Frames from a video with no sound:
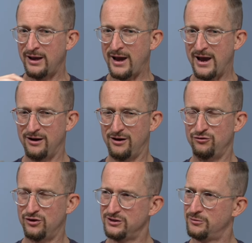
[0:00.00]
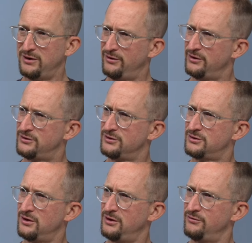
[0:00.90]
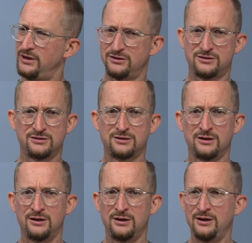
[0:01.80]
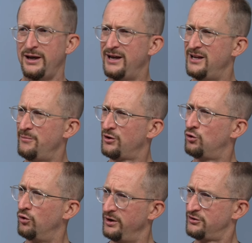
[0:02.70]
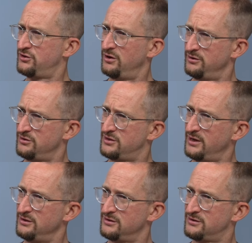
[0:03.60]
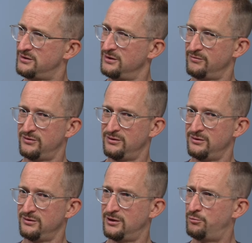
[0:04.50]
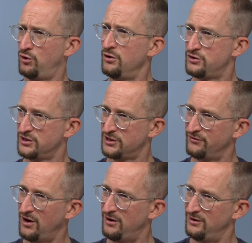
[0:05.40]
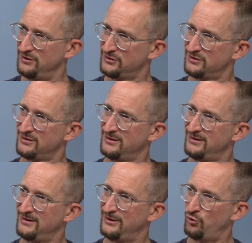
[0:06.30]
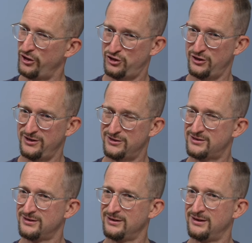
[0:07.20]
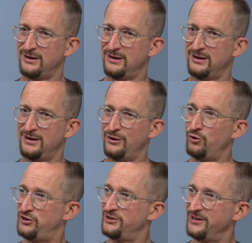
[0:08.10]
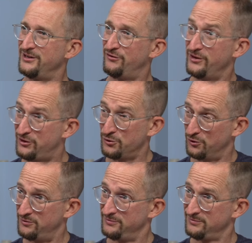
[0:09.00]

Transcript: And I write about this as kind of, it's inimical in a certain sense to the process of art, which is individual